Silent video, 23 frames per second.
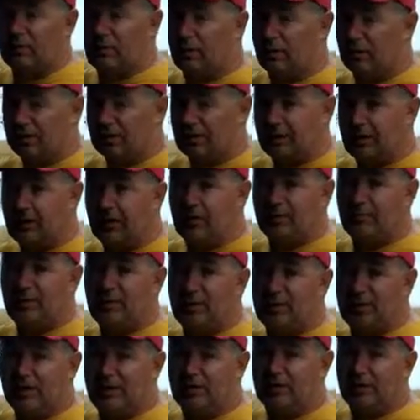Our
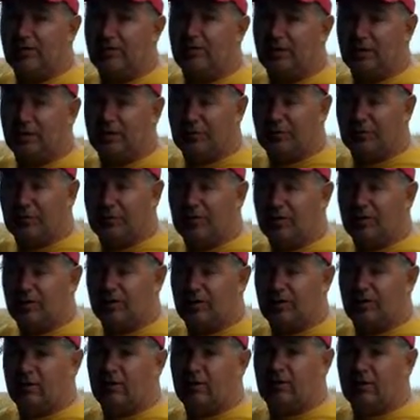combine, our grain
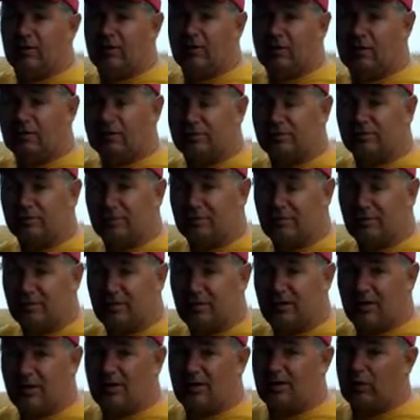cart, our
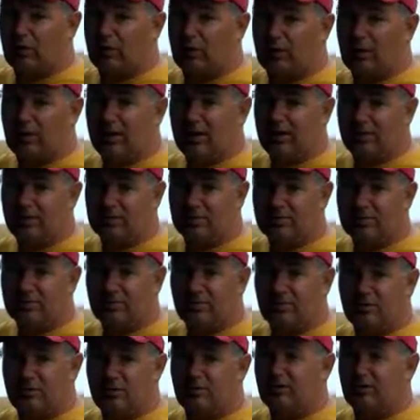semi, our wagons.